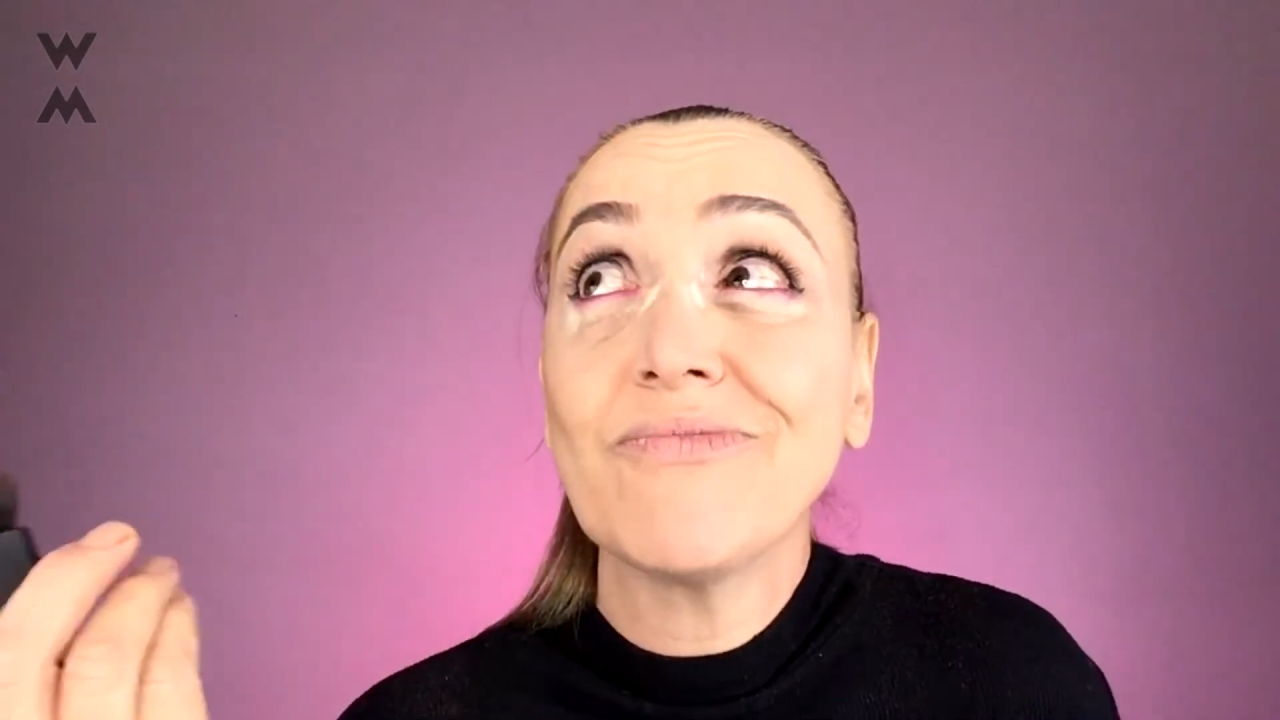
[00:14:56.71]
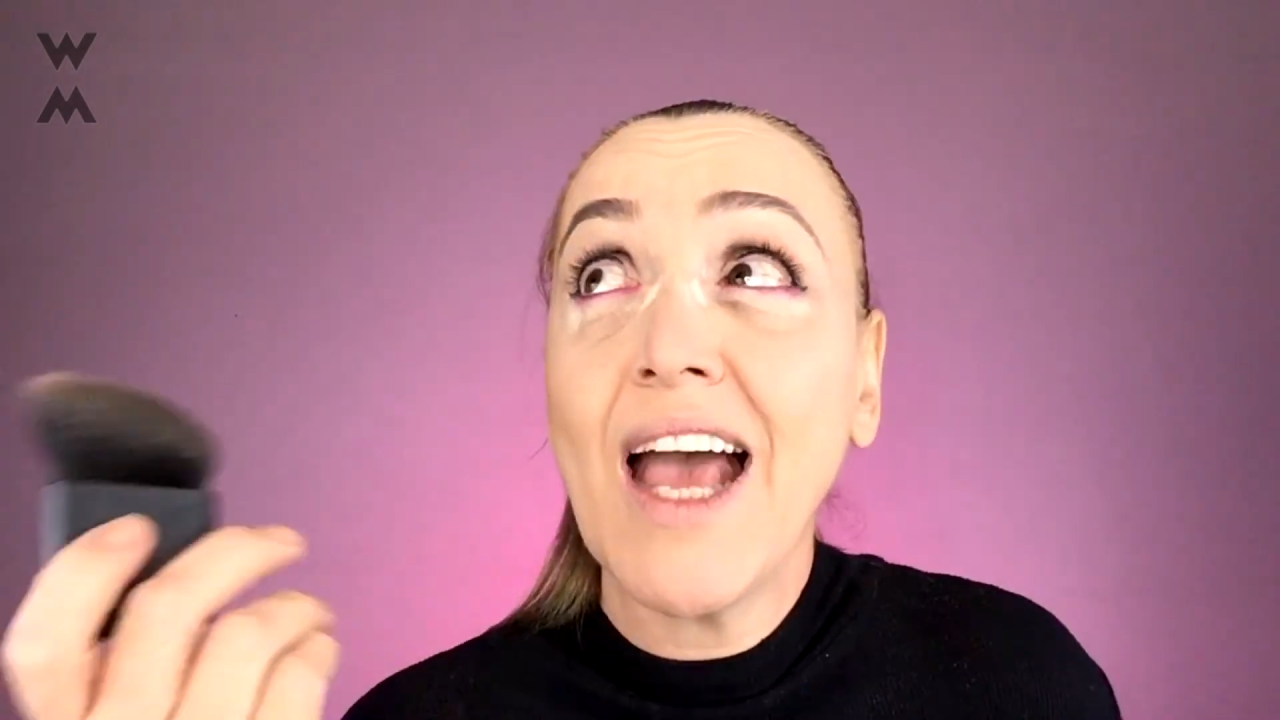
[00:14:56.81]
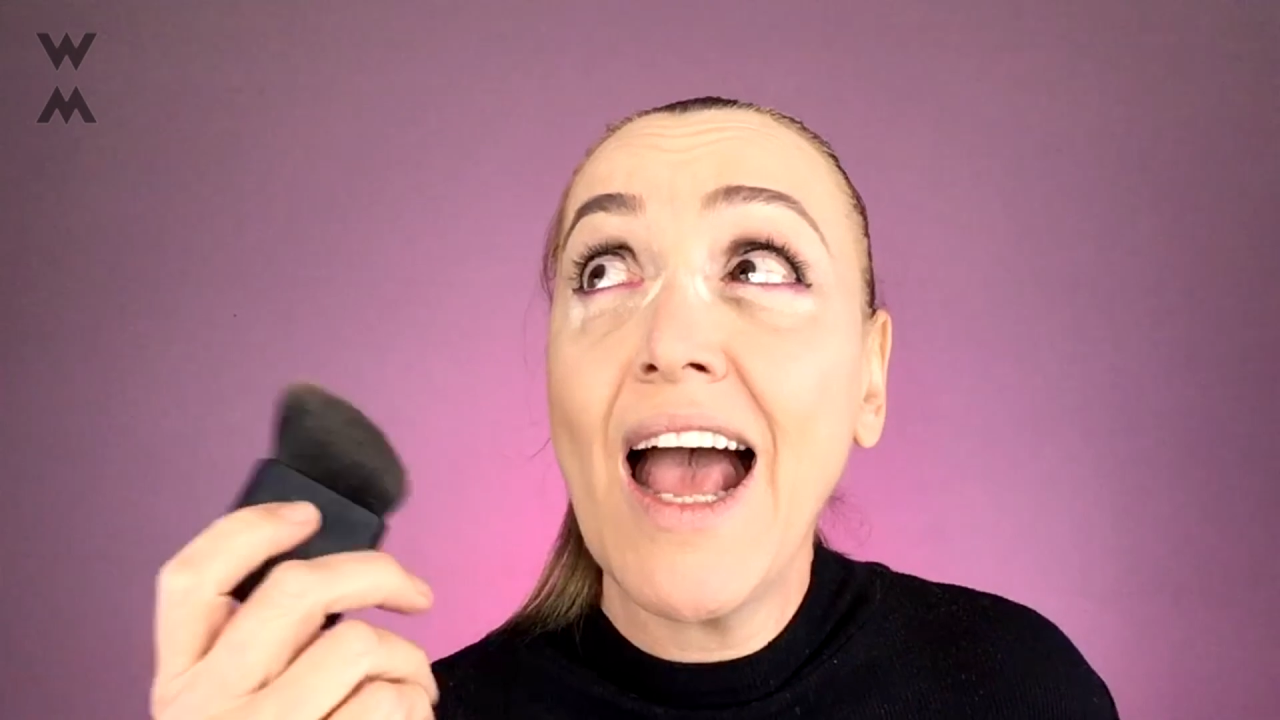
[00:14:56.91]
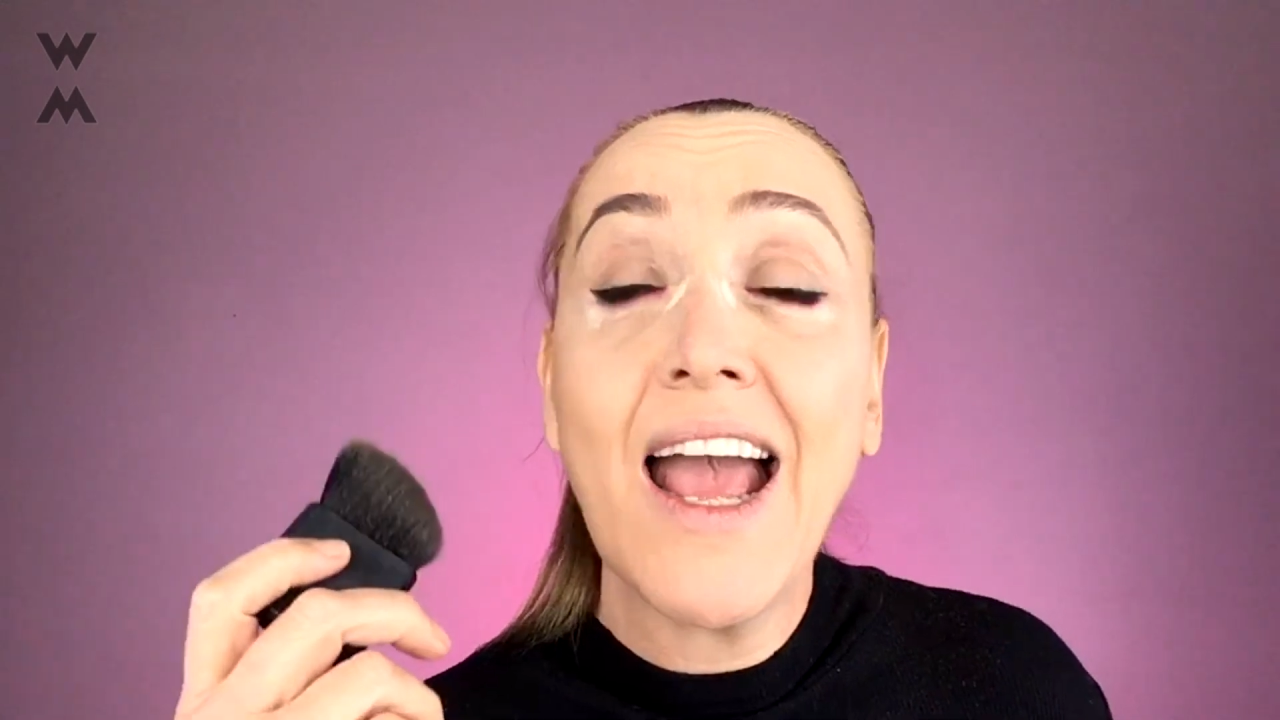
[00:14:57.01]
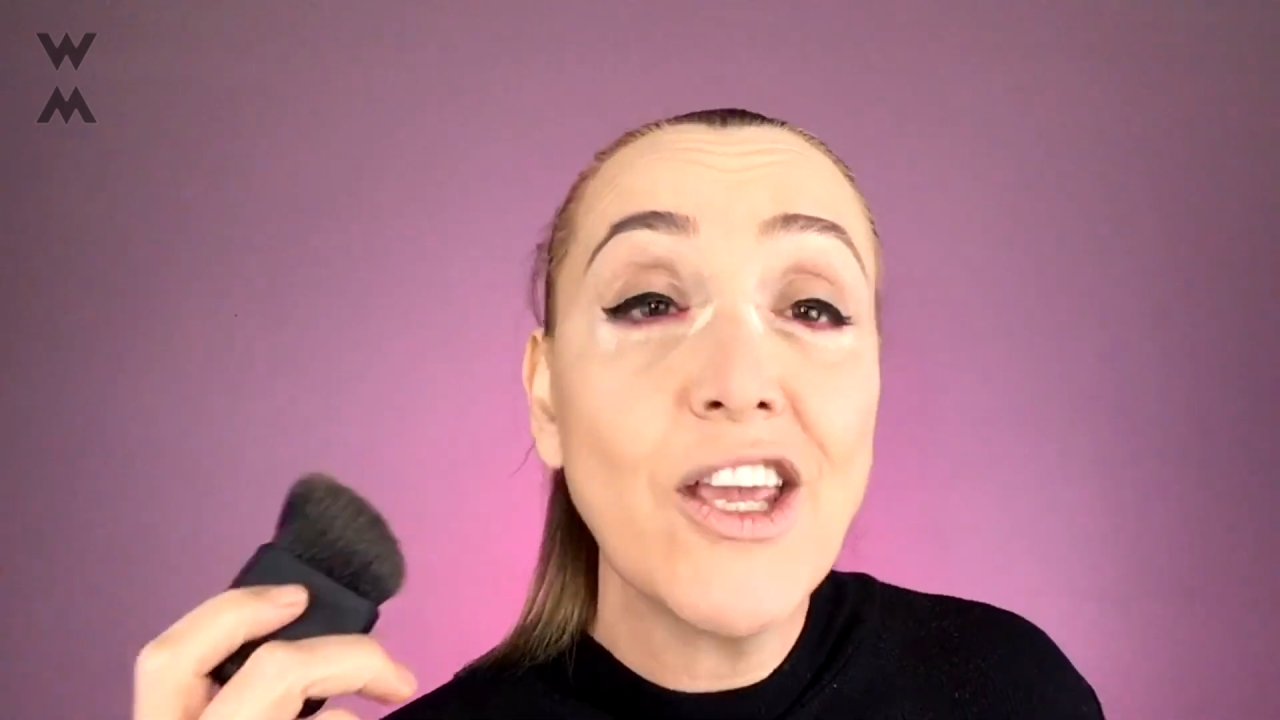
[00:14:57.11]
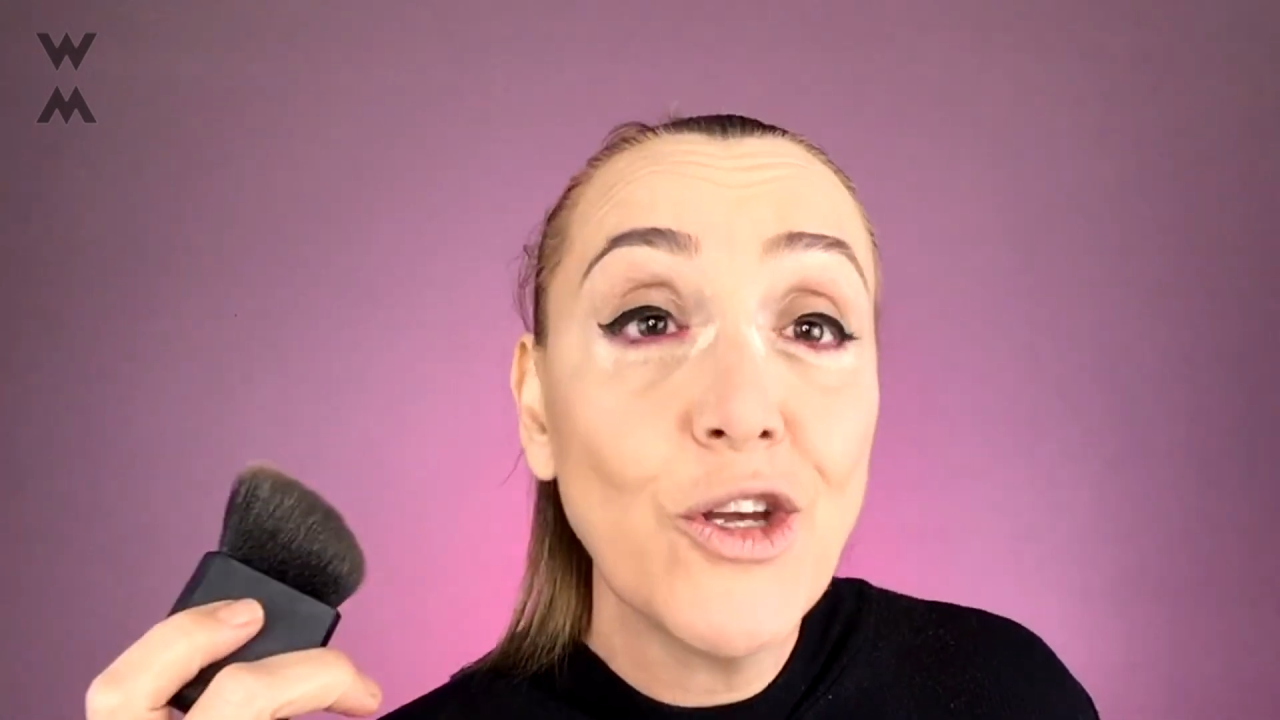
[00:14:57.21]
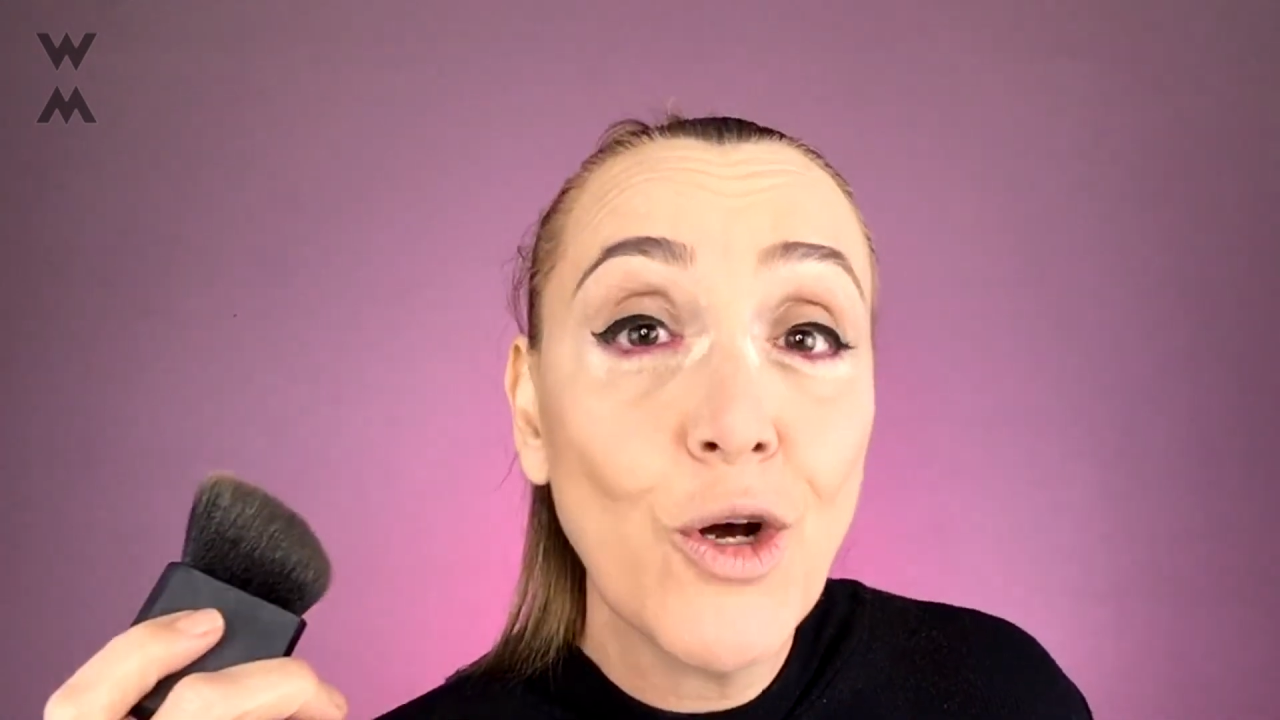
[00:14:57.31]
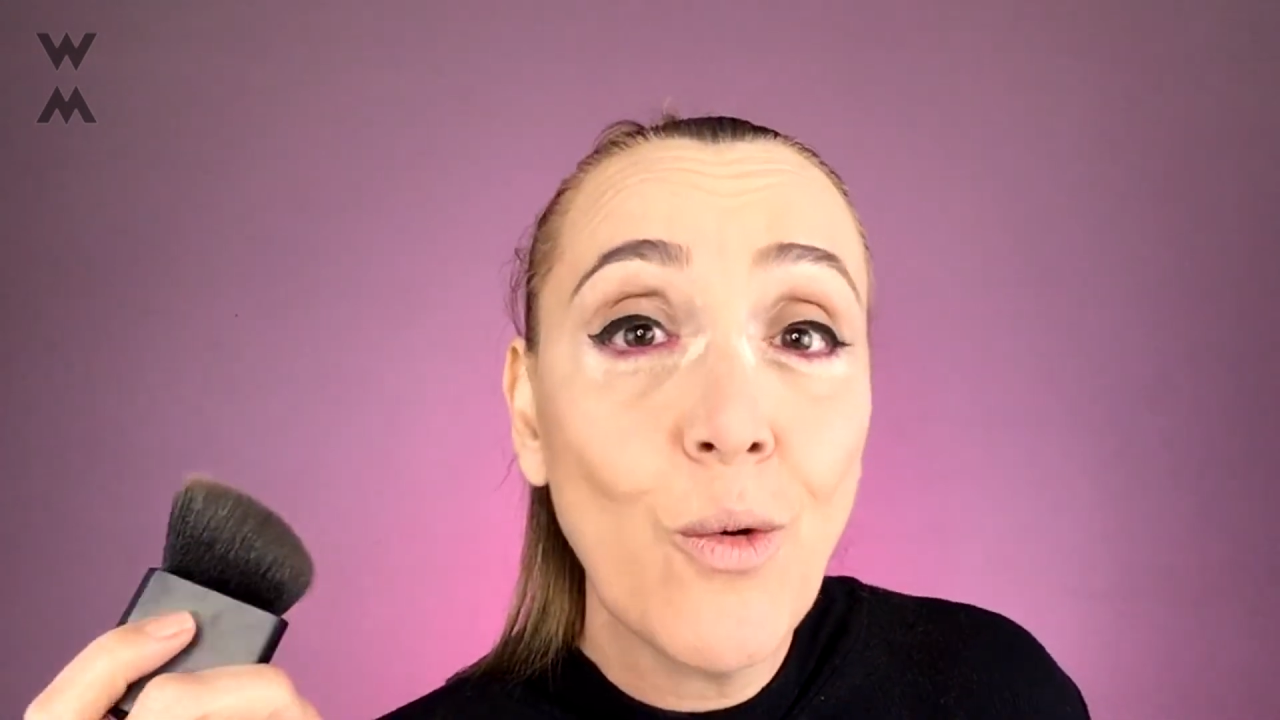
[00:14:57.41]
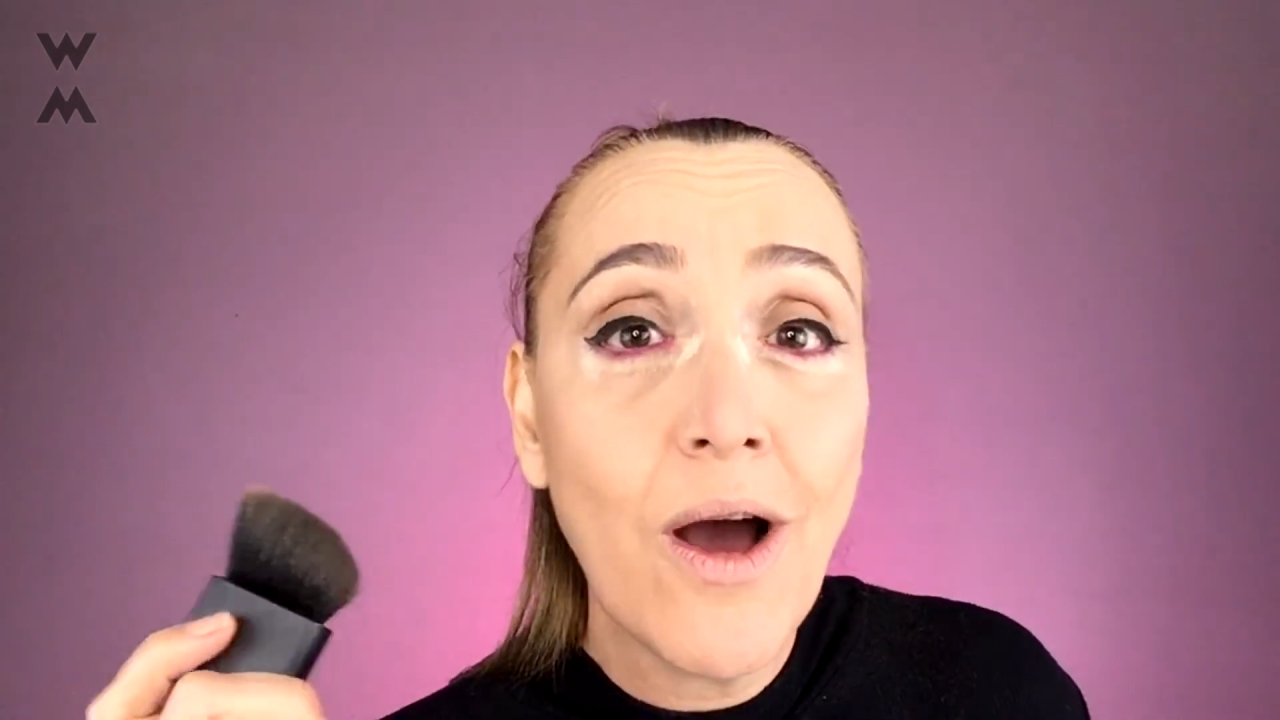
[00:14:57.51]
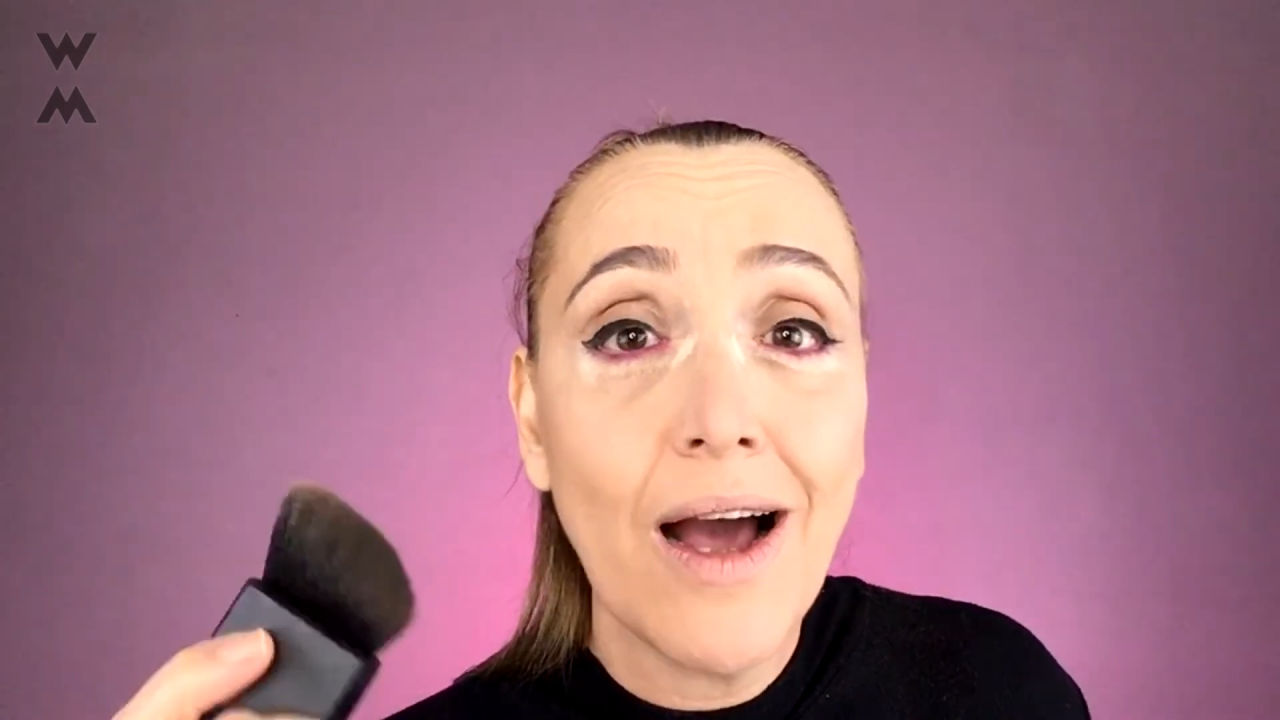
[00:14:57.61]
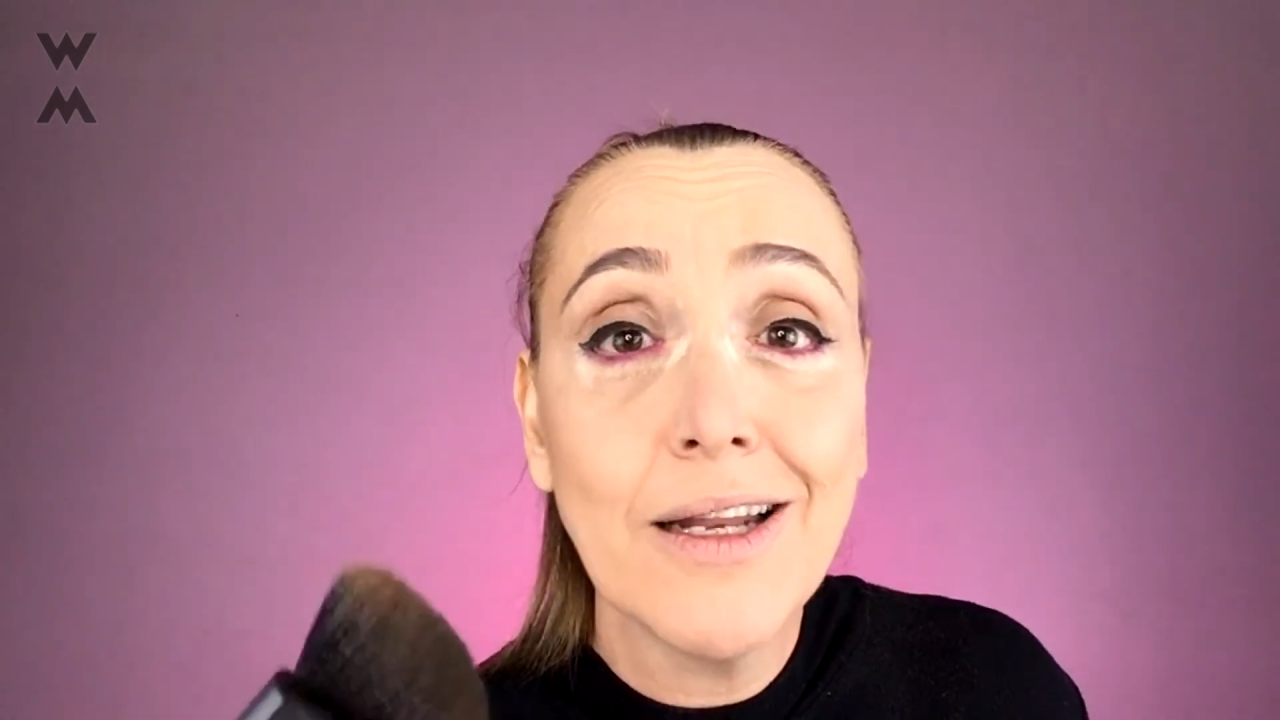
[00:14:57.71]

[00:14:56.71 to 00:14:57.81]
hey, you know what?